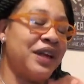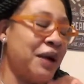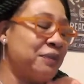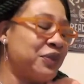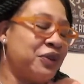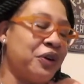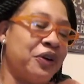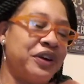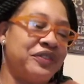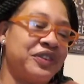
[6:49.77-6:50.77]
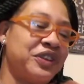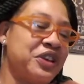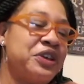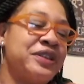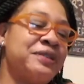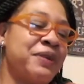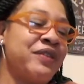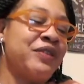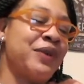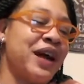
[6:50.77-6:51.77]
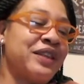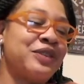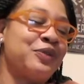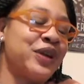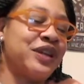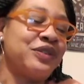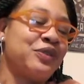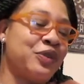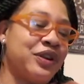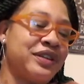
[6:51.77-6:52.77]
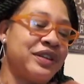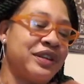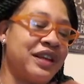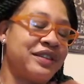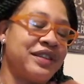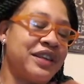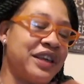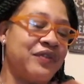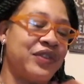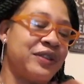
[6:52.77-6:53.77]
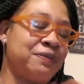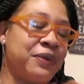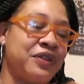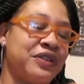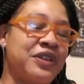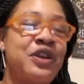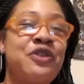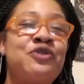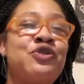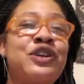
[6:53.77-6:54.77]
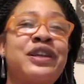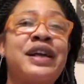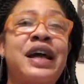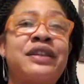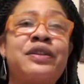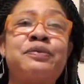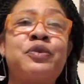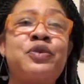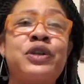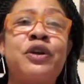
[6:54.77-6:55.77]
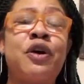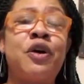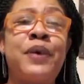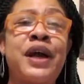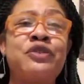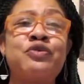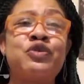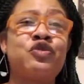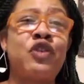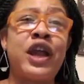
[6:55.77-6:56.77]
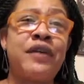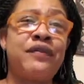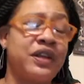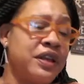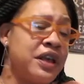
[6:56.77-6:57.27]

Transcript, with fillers: I'm sorry. Spirit, why is the Queen of Swords and lusting here for this person? You could have got this booty call while you was traveling.